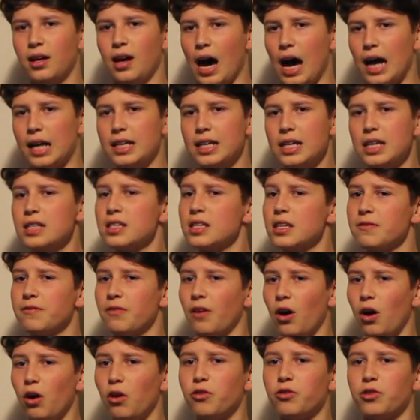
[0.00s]
Ideas
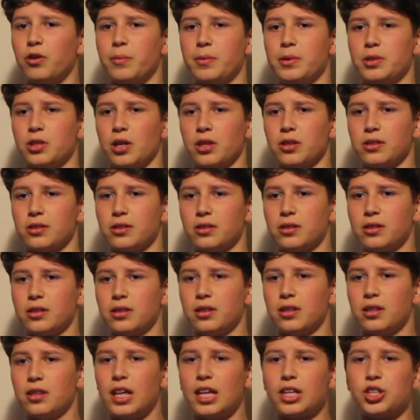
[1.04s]
evolve from each other.
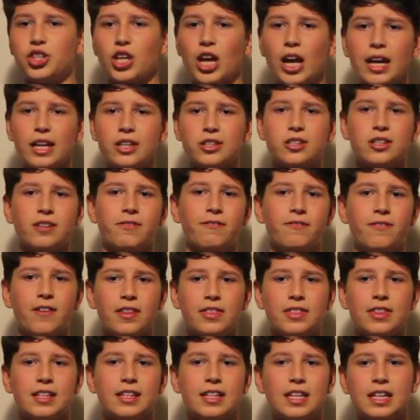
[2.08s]
They change to
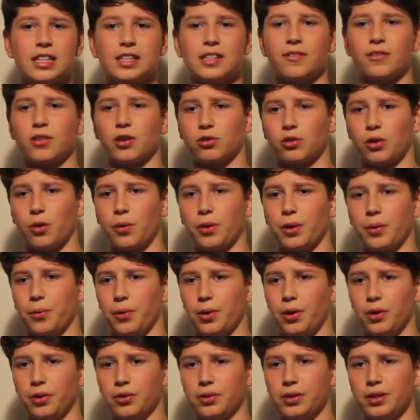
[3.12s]
fit the needs of the growing
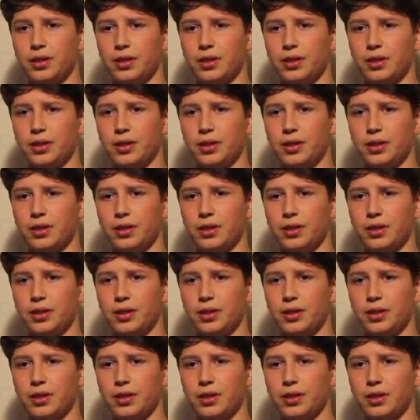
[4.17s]
world.